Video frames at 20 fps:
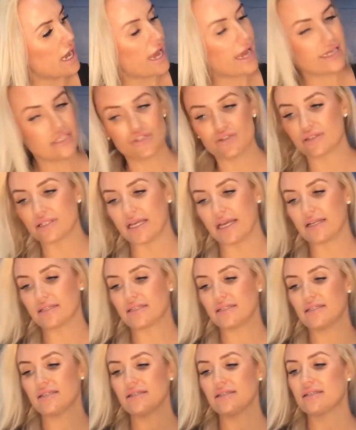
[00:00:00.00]
Angel's
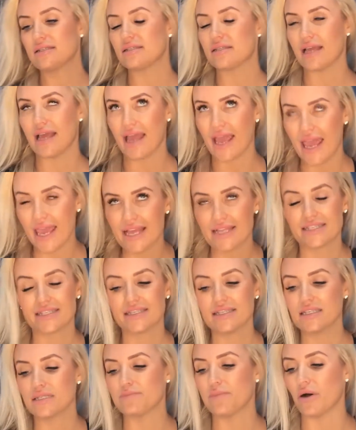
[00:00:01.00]

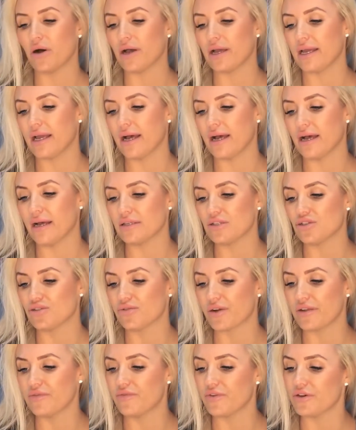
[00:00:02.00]
Answers by
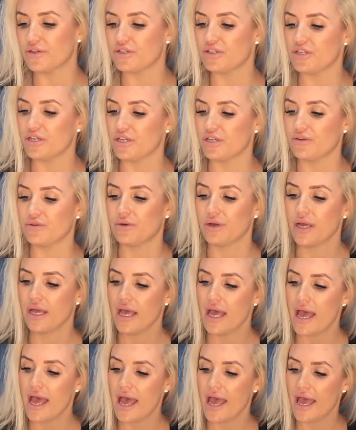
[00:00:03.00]
Doreen Virtue
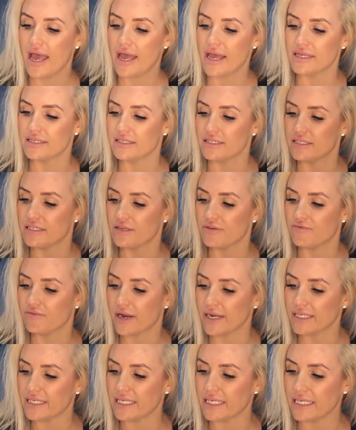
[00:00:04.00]
and
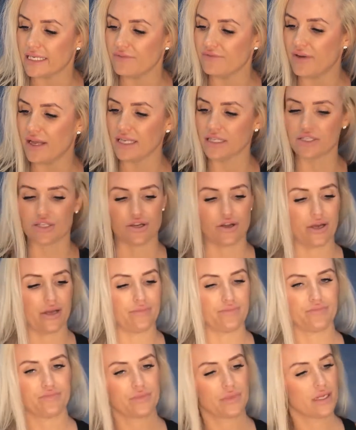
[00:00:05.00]
Radley
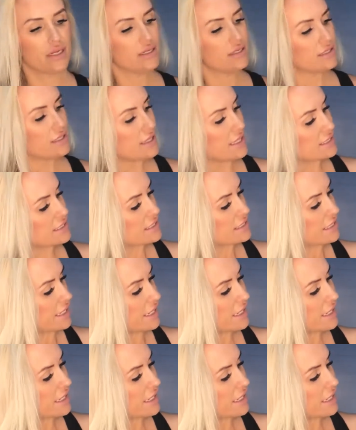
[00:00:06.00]
Valentine. So that's the